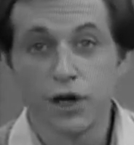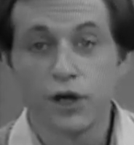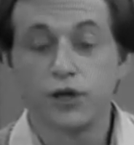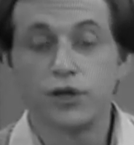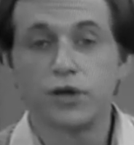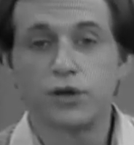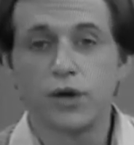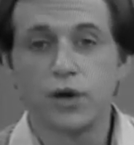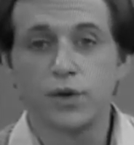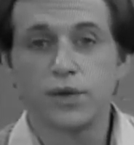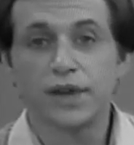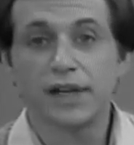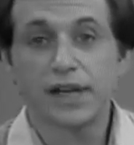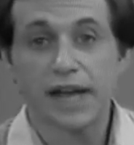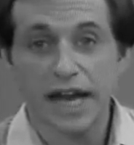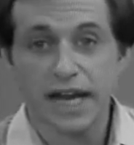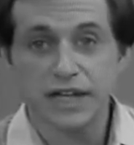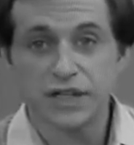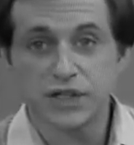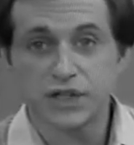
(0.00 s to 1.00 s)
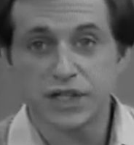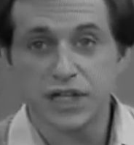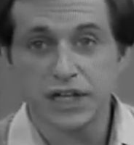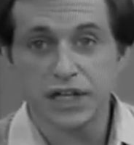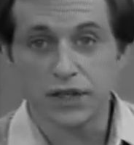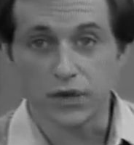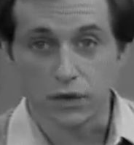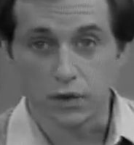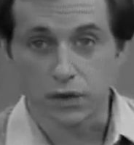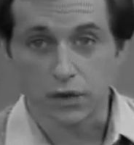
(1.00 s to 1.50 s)
You know that
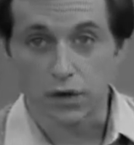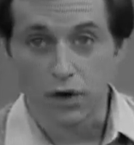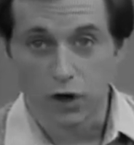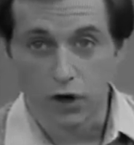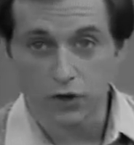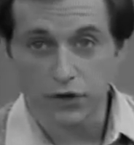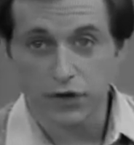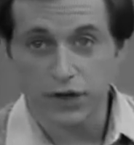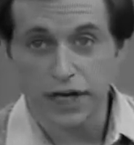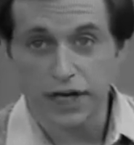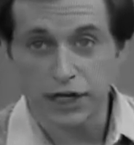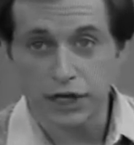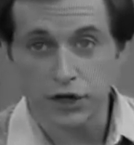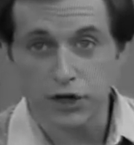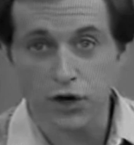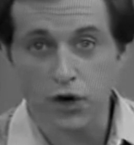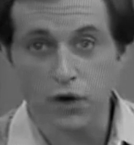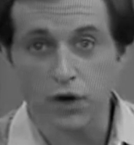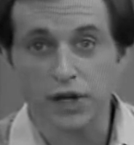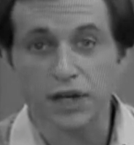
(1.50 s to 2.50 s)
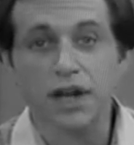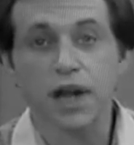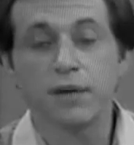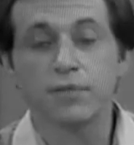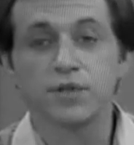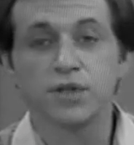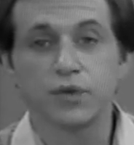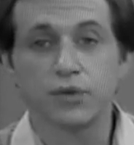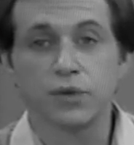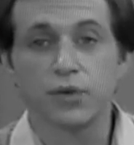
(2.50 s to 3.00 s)
AC, or alternating current,
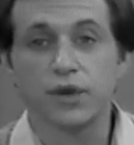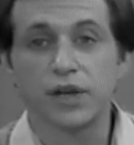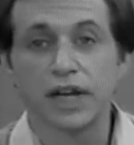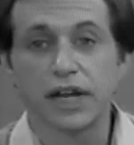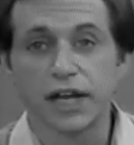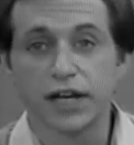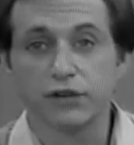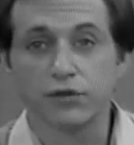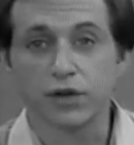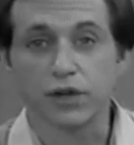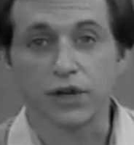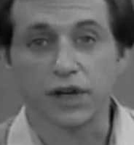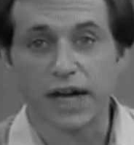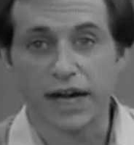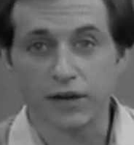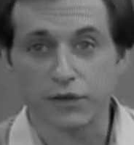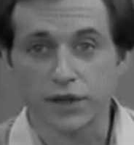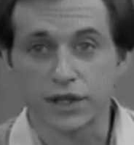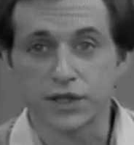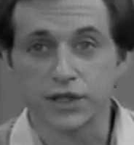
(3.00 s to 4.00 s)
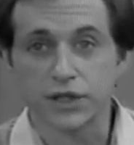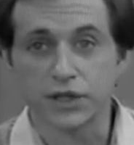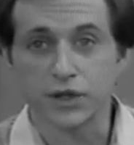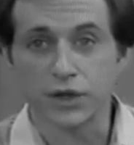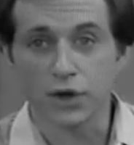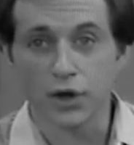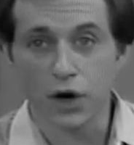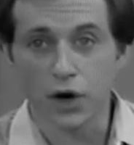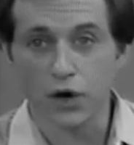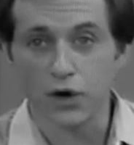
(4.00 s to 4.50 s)
comes through the electrical outlets in
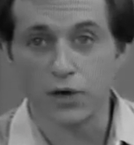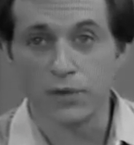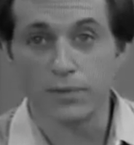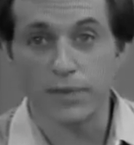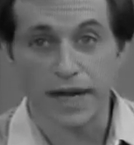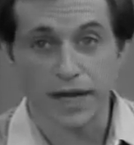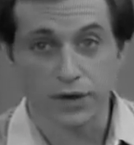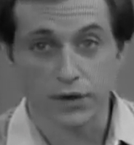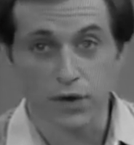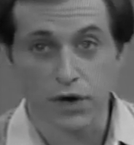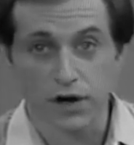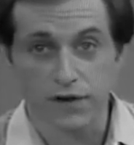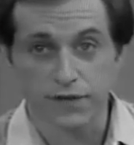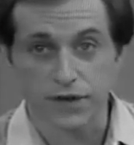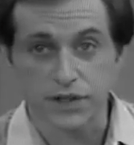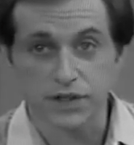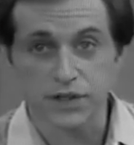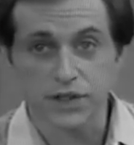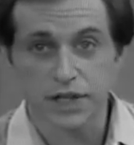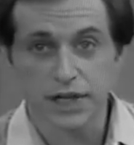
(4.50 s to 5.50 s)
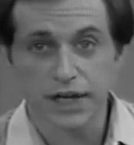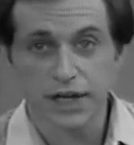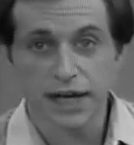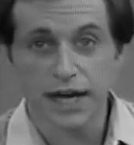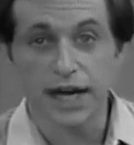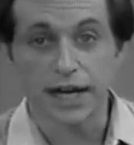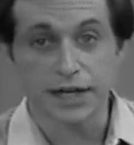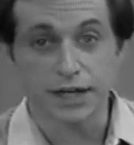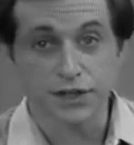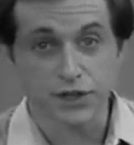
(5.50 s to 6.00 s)
your home and office,
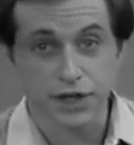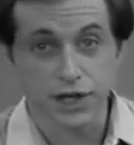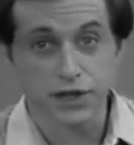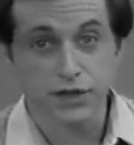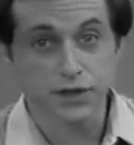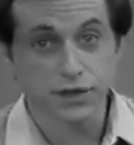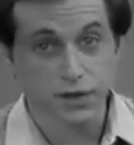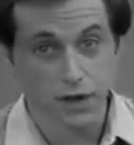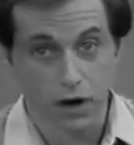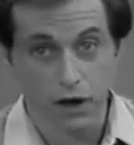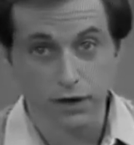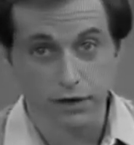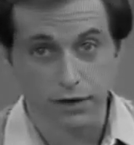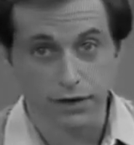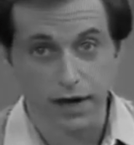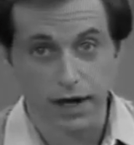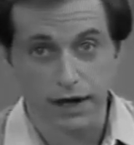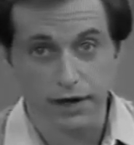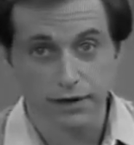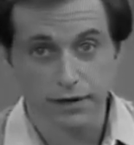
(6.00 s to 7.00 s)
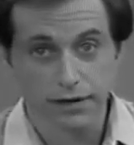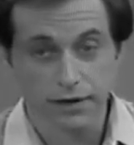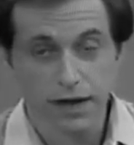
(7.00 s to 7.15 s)
and it does alternate.